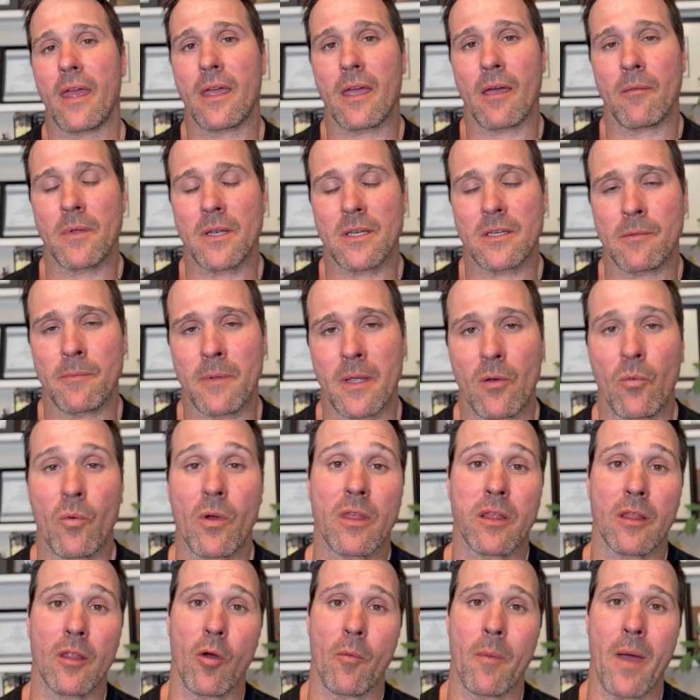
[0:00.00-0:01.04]
come into me
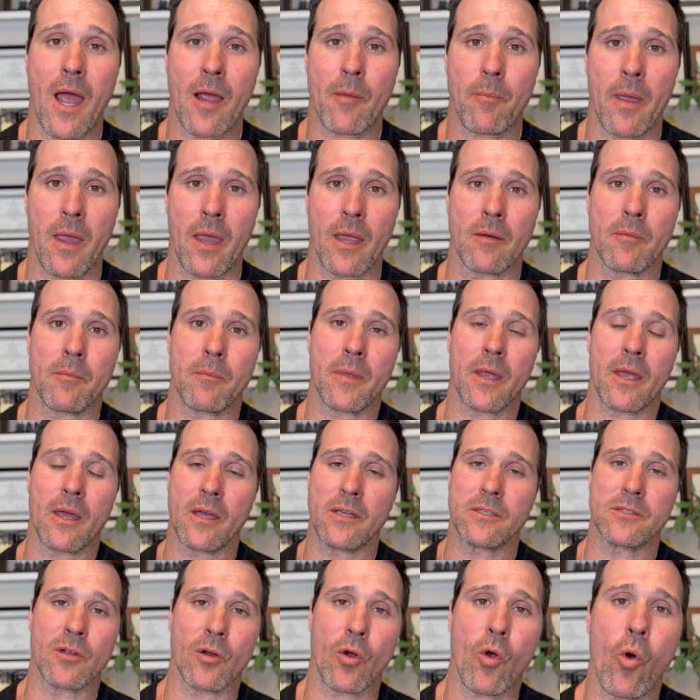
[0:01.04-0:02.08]
with low back pain
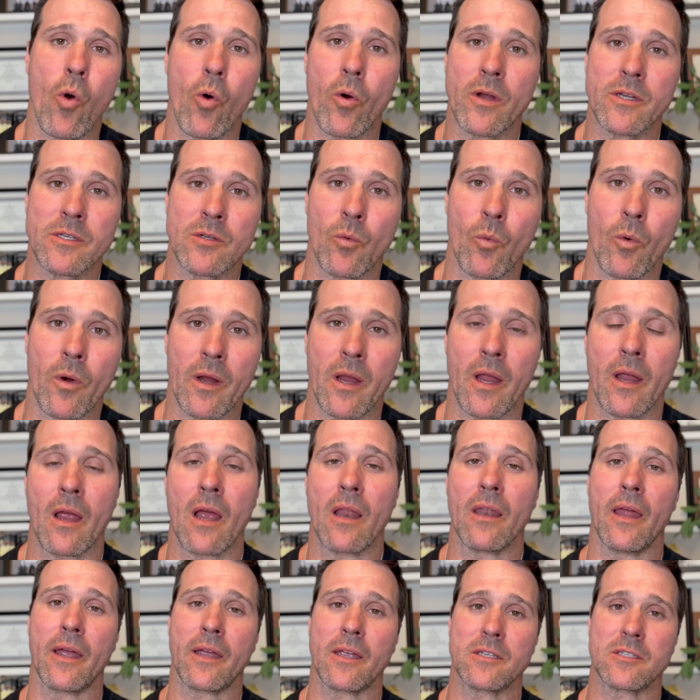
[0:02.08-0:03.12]
because their core isn't working
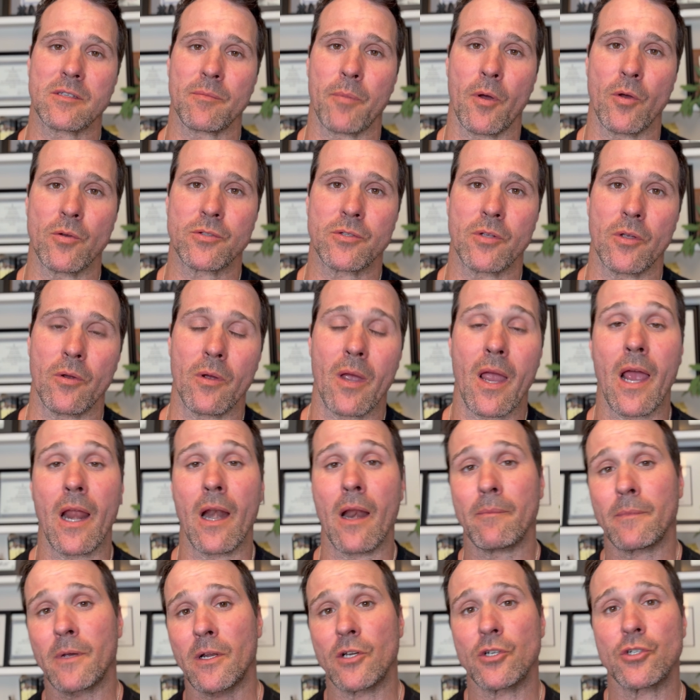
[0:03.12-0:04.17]
like it's supposed to. And
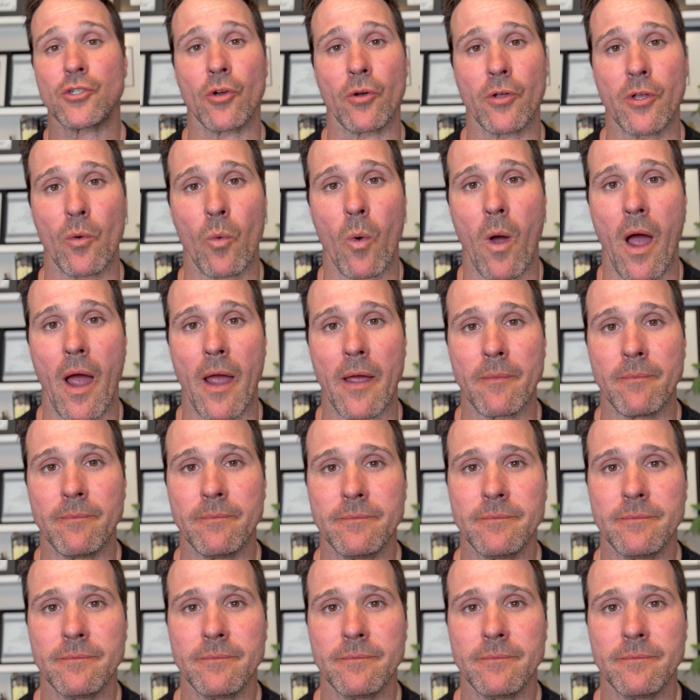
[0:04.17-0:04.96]
I'm going to show you why.